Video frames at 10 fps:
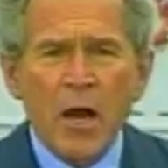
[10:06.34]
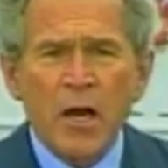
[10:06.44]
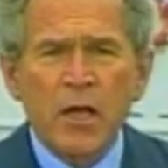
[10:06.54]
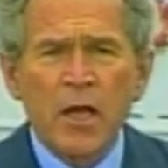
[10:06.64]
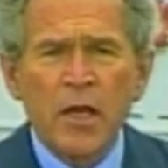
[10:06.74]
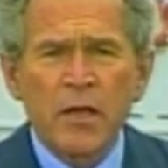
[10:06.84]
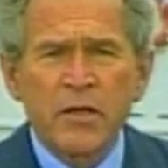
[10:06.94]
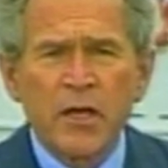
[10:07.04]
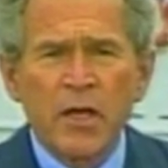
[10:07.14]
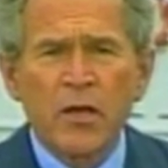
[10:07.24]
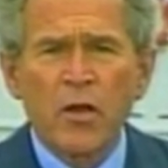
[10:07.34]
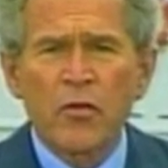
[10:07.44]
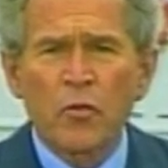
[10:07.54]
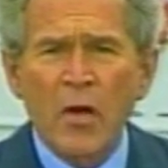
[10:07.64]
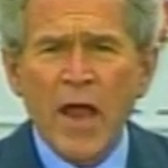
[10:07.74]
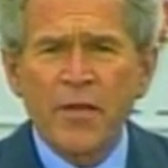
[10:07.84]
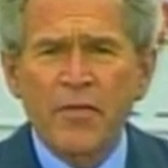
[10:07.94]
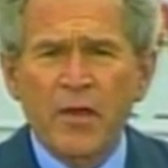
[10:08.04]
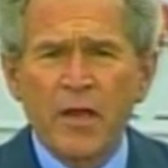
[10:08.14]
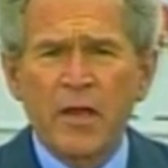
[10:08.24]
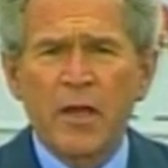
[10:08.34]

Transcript: doctrine is still U.S. policy